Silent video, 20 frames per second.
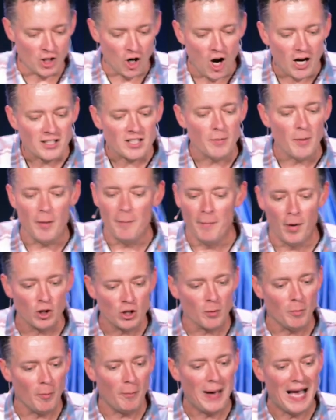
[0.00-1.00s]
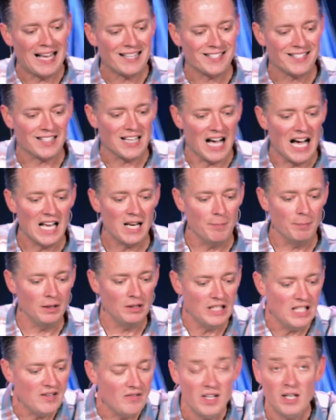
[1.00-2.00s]
talks about multiple paths to God and
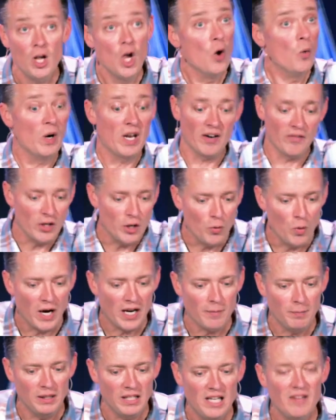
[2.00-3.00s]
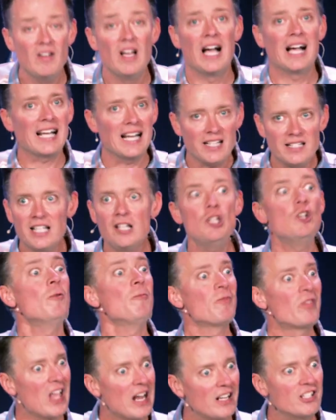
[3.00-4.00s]
believing whatever you want to believe, I got to tell you,
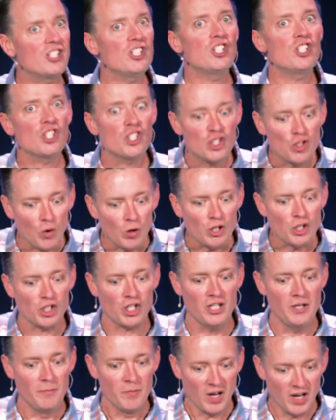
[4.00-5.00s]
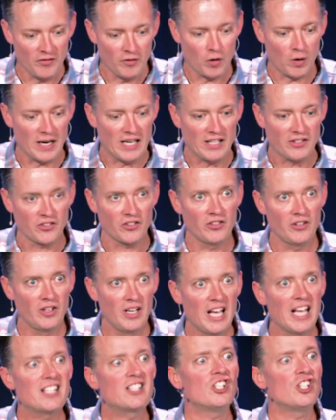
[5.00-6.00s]
that is a distortion of grace.
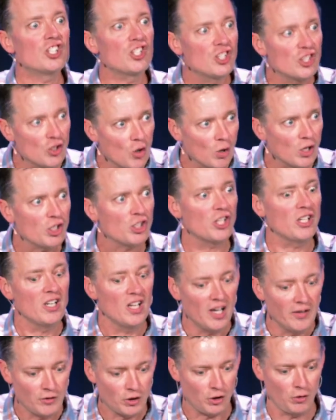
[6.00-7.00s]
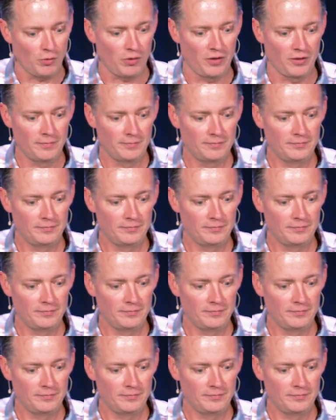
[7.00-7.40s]
It's a distortion of truth.